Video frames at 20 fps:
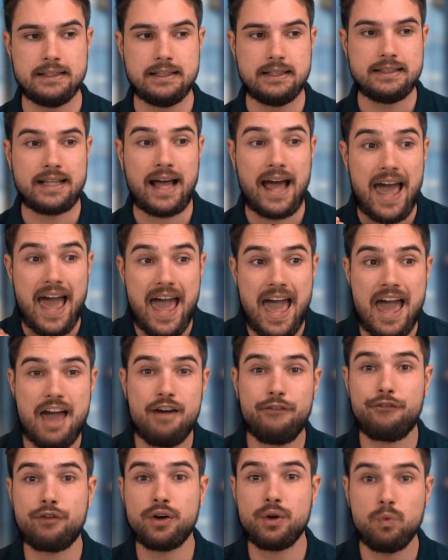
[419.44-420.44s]
that
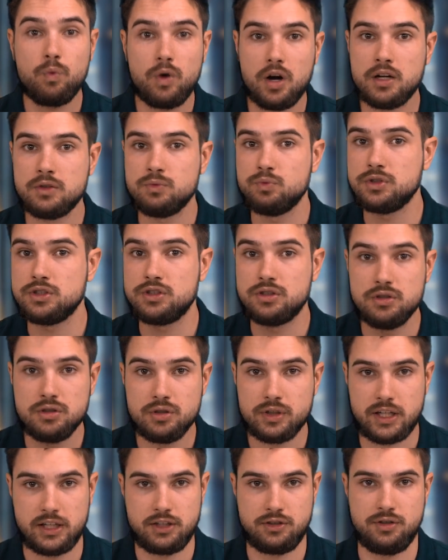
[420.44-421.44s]
everyone was
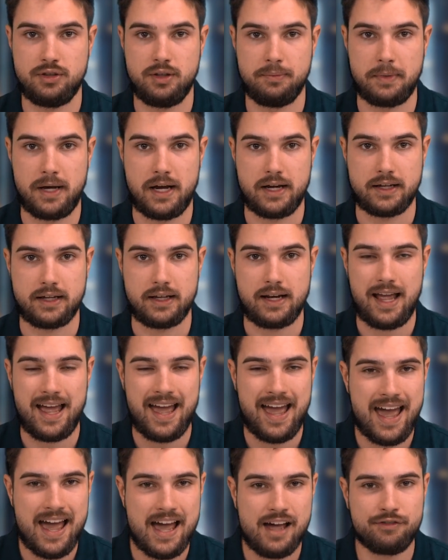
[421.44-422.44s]
looking to the market.
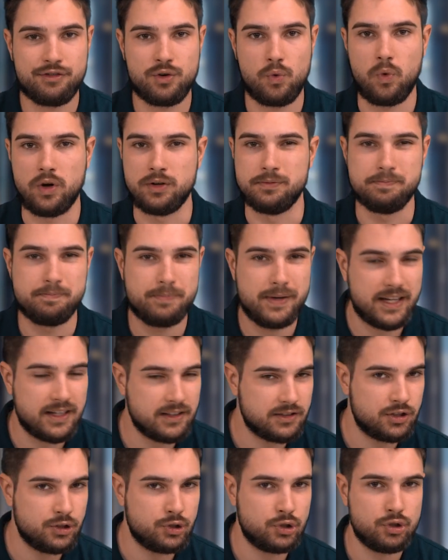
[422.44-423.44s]
Everyone, big
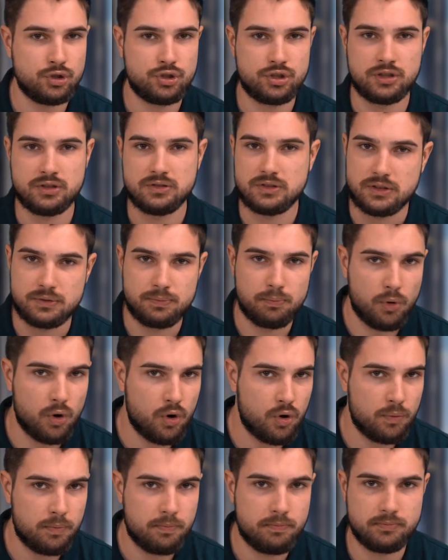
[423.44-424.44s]
institutions,
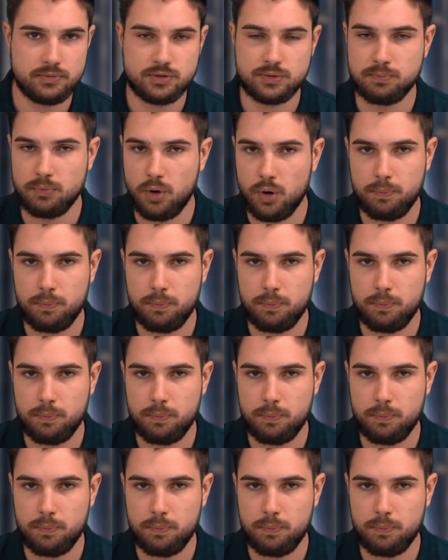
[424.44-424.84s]
small